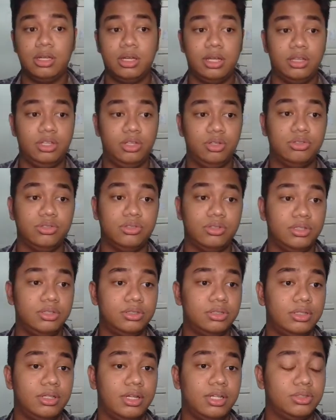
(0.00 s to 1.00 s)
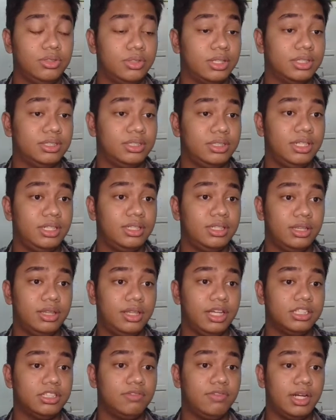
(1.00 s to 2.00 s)
And the user registered, as you can see in the
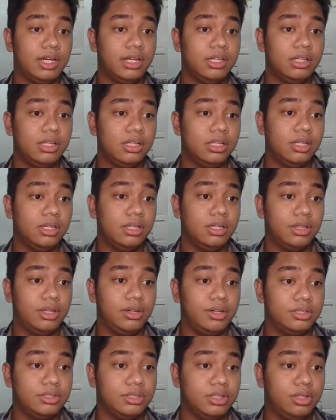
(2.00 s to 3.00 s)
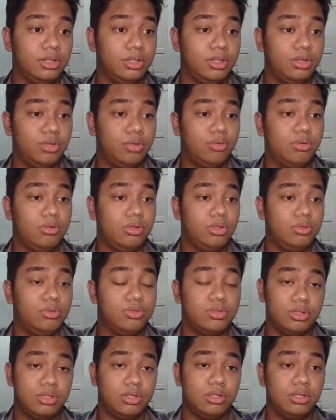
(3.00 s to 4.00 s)
text file, there is a new
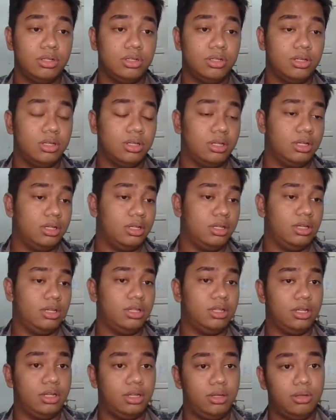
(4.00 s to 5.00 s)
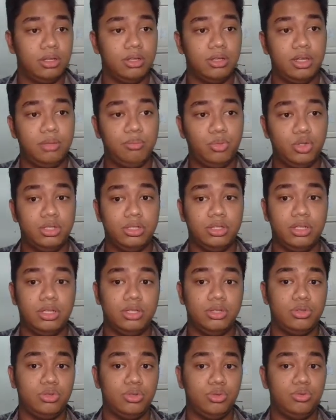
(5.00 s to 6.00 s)
user inputted
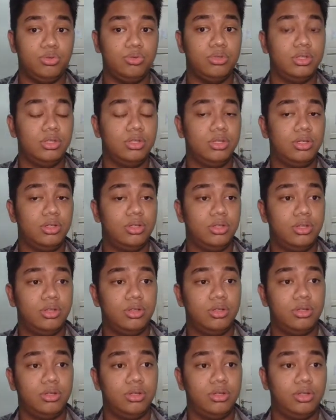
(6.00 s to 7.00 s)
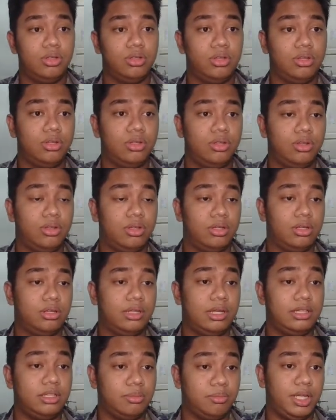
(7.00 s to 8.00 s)
into the
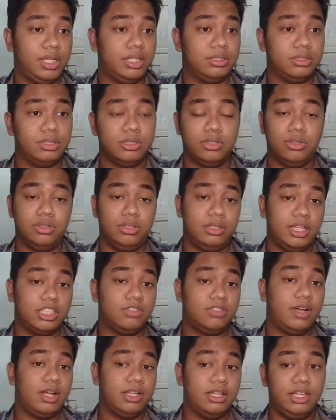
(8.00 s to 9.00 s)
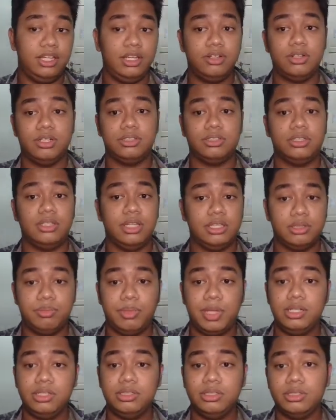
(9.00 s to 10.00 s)
database. So the text file here is the
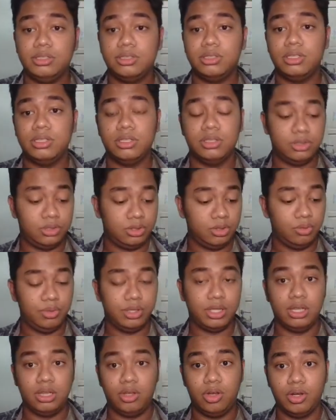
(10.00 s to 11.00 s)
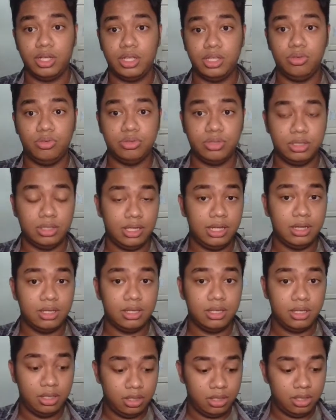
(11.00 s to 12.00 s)
database, so we can log in using that.
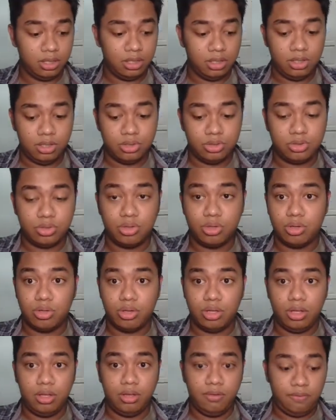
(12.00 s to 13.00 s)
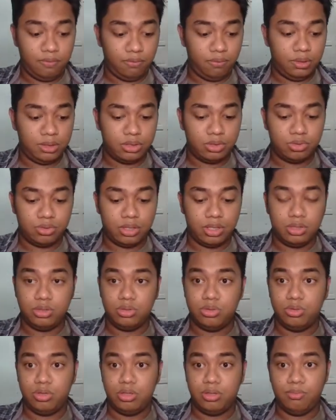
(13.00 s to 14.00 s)
So if we try
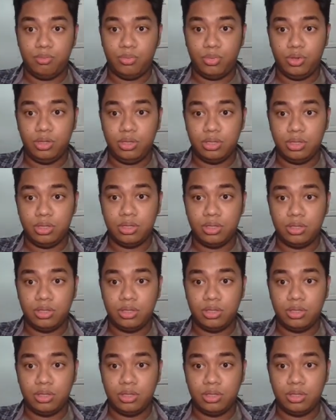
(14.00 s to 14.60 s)
to input